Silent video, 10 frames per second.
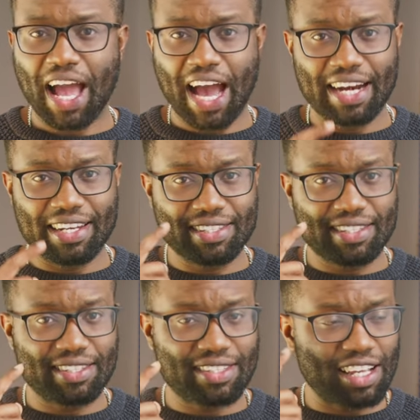At this
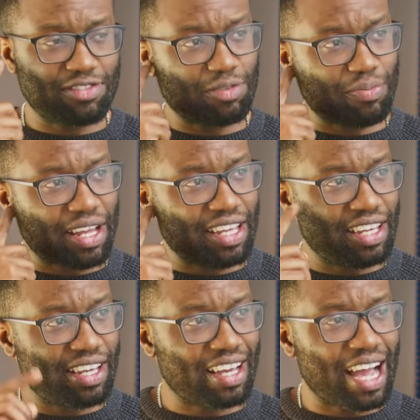distance from my
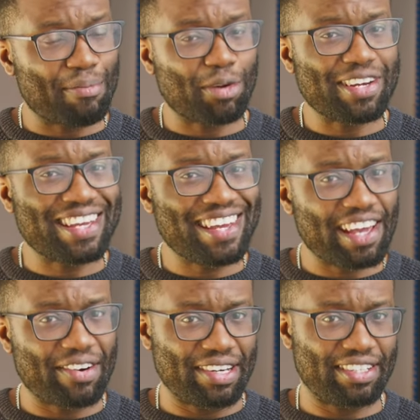ear, I'm not
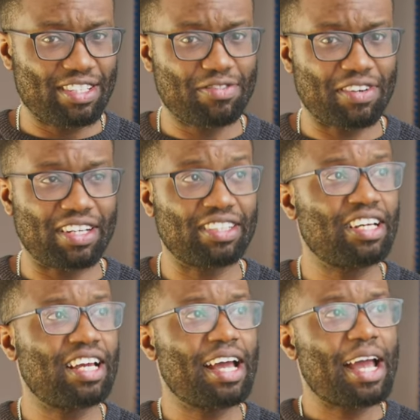hearing this fan.
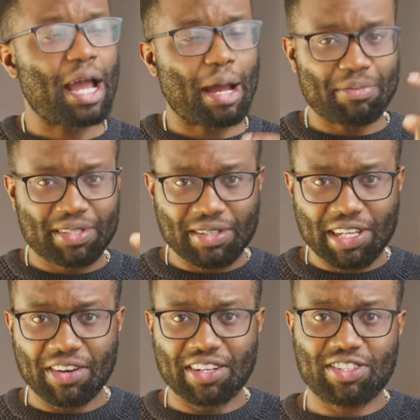I'm still
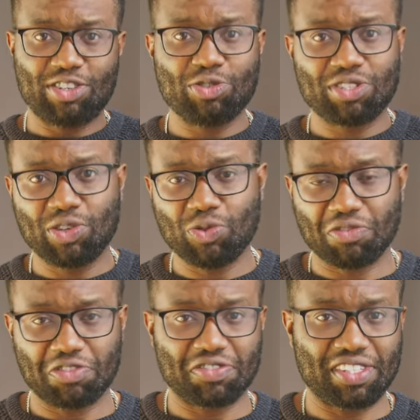hearing the Sirui
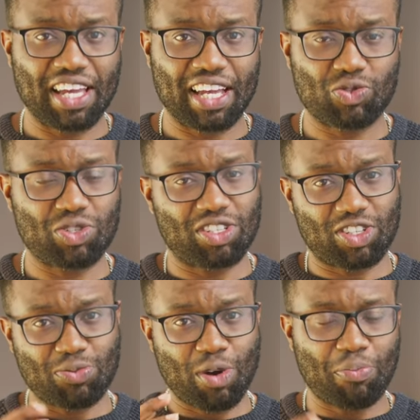C150X, which is a
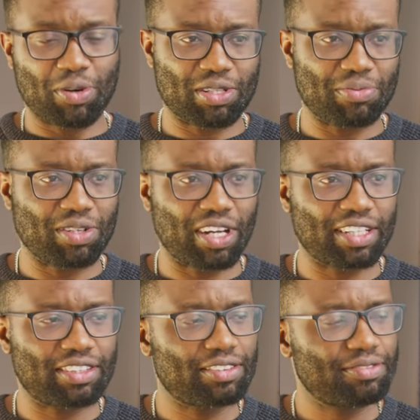small portable
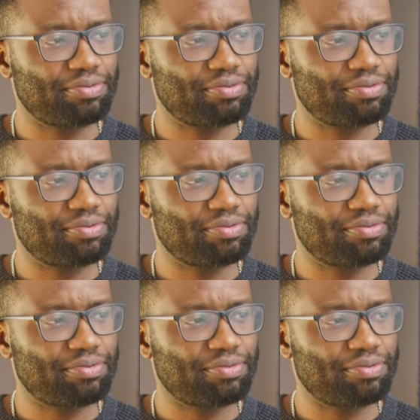light.